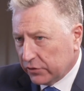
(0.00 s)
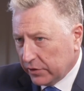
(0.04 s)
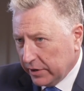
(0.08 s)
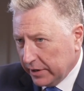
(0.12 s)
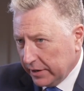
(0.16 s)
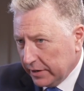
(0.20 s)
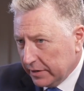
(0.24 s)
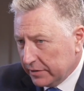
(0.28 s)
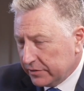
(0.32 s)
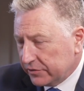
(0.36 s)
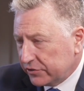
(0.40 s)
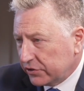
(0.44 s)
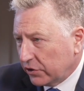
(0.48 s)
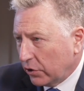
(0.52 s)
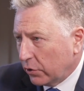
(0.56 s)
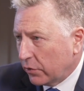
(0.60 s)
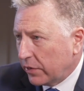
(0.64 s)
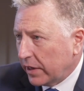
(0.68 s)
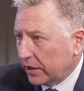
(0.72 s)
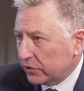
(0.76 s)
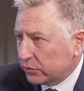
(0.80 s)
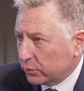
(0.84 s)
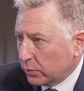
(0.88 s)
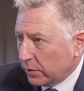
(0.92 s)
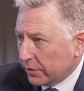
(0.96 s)
right. So
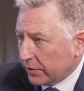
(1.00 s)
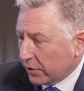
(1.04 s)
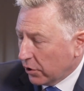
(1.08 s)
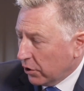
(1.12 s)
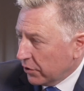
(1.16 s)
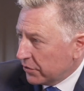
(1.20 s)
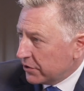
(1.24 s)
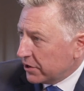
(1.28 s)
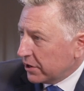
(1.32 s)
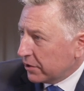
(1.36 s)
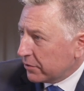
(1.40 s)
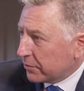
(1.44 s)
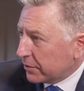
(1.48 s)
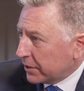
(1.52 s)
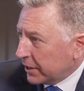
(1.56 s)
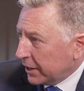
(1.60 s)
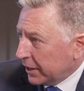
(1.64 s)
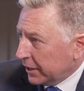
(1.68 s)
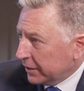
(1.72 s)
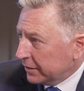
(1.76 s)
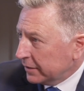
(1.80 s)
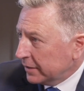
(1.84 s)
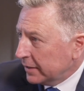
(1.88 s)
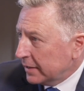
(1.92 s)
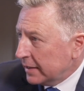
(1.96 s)
that's one. On the other
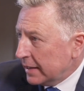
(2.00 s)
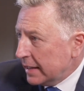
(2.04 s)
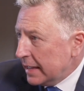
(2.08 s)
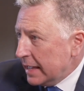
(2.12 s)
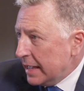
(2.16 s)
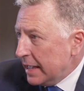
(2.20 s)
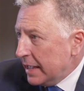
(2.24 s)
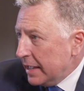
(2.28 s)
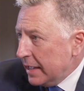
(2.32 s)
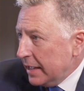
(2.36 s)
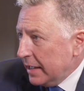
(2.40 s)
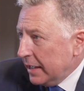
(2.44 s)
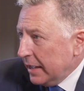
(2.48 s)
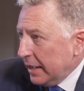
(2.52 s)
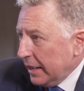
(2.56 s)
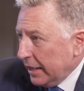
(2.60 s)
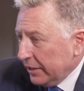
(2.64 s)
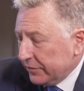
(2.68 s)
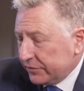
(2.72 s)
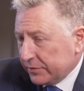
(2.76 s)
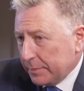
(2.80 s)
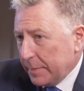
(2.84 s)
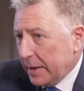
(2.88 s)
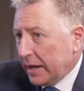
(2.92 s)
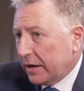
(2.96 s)
hand,
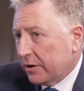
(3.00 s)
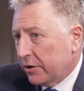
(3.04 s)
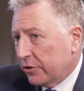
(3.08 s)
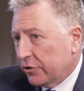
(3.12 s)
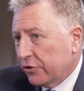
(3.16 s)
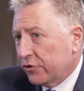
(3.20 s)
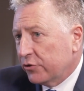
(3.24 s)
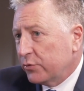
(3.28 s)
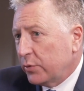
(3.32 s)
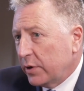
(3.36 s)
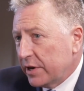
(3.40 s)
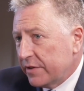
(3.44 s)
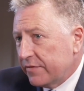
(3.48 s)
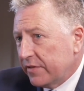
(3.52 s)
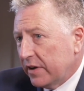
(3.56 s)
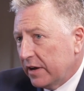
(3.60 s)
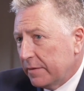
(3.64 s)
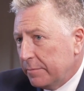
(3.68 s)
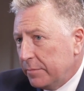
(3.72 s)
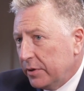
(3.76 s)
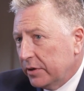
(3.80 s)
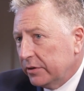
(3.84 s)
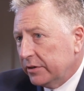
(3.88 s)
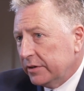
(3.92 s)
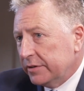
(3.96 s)
it's about $125
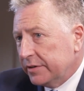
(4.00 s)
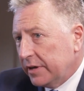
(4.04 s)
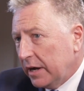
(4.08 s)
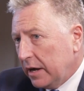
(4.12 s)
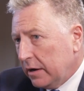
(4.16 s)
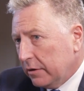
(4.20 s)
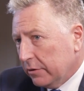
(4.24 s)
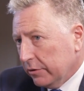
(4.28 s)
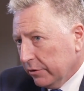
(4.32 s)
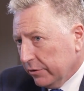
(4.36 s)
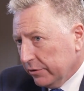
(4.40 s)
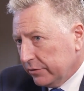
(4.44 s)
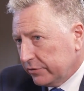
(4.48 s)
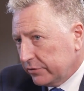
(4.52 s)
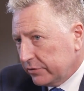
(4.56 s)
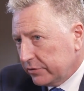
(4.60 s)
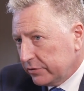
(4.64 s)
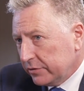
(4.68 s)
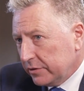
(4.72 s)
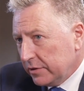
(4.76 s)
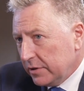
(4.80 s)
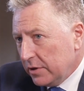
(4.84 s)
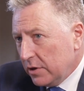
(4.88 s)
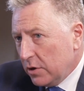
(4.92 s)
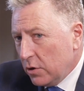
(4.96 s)
billion,
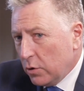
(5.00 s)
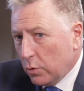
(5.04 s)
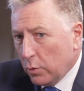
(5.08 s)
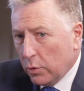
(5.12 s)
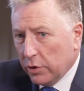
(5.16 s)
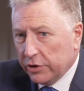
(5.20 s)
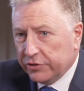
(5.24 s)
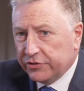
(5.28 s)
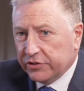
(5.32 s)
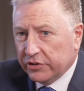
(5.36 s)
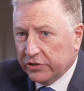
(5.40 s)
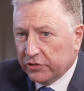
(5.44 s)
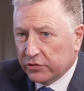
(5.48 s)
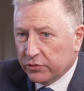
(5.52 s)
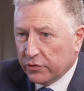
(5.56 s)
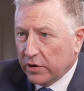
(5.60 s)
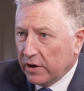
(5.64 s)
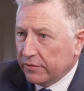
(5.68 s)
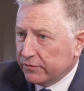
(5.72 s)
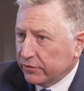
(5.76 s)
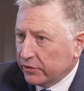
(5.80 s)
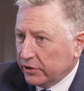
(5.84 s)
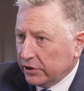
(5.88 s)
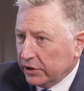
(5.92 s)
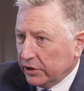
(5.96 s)
which is
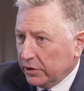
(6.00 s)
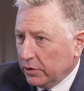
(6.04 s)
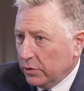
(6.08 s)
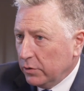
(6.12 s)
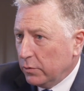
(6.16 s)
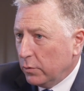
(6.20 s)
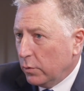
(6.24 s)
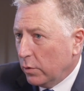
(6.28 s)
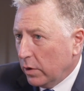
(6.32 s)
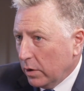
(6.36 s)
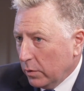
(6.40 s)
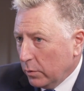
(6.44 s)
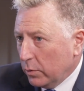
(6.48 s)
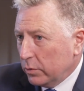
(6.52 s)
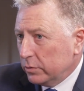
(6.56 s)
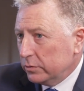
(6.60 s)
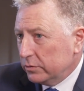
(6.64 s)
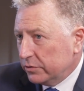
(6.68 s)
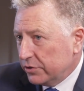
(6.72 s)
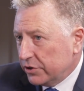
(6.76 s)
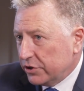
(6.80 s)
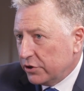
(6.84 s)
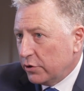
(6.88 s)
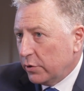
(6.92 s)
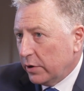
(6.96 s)
roughly what
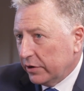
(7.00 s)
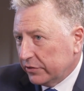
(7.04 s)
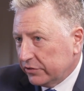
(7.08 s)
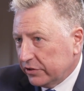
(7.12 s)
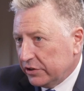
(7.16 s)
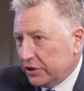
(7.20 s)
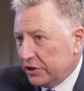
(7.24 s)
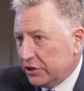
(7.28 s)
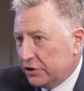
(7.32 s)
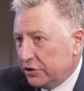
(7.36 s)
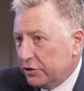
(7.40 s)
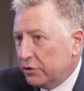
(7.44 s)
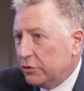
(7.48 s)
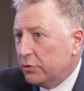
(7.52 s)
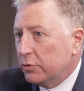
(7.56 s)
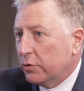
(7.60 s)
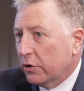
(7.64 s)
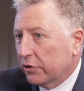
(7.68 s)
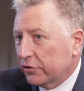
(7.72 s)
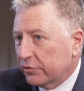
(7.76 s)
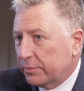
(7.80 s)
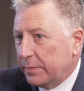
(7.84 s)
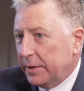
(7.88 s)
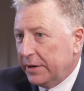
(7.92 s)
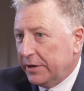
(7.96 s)
the U.S. and EU
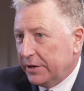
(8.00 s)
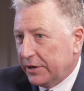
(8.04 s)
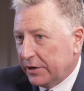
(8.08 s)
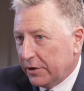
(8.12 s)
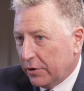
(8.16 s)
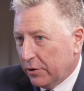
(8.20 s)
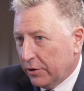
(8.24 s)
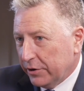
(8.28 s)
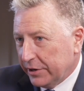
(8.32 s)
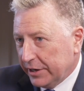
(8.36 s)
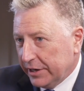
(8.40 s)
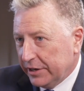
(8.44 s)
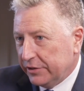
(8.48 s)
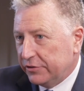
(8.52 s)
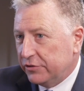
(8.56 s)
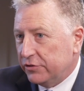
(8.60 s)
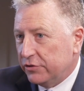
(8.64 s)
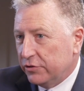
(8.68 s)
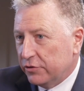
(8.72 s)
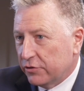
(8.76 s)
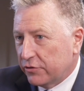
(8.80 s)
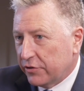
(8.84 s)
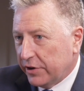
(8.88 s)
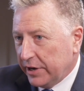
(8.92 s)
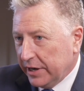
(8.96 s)
are spending on aid to
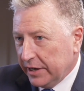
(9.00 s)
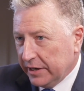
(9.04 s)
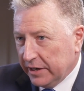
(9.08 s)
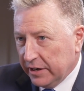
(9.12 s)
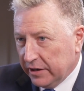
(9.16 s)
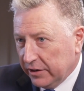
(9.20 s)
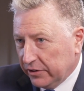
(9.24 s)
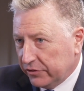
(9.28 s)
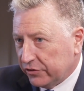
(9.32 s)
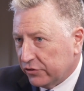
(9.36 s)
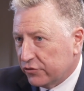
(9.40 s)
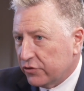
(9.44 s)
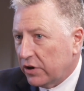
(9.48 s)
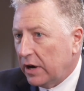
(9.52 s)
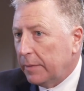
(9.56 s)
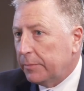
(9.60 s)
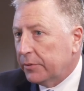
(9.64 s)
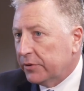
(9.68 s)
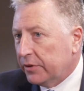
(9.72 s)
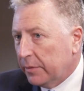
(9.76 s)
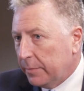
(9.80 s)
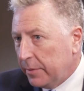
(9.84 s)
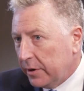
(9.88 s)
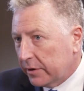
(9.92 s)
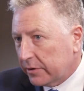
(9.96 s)
Ukraine, and it's a drop in
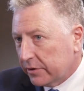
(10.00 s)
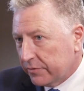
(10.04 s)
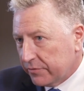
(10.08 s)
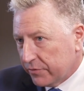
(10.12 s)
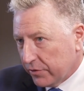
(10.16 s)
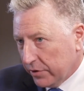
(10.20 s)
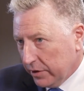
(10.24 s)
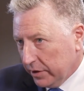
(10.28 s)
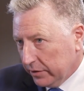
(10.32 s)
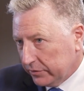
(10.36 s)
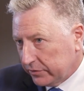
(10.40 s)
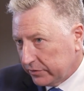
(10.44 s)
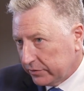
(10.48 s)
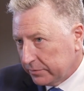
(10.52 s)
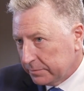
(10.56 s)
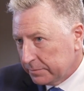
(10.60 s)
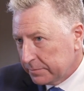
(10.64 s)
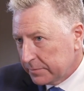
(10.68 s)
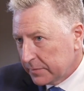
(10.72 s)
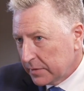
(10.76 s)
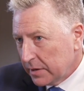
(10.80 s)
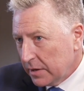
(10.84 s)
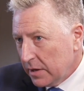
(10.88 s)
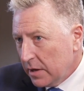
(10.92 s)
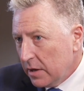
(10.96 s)
the bucket for us.
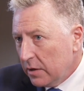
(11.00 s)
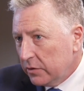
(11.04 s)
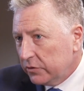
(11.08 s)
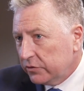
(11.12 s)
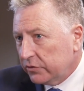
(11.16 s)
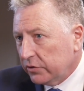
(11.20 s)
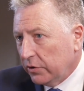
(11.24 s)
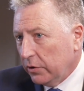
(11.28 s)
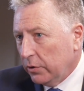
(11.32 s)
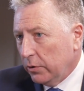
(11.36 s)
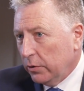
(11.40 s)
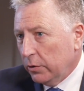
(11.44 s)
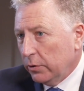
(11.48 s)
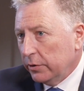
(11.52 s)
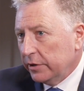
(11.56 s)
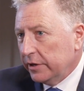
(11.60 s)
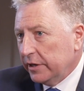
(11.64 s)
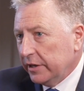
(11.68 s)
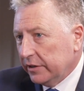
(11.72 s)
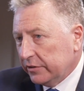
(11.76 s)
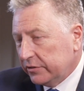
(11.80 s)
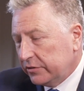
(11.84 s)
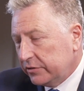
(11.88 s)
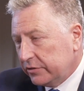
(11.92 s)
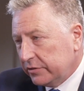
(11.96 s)
So
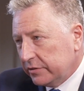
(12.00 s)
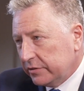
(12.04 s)
it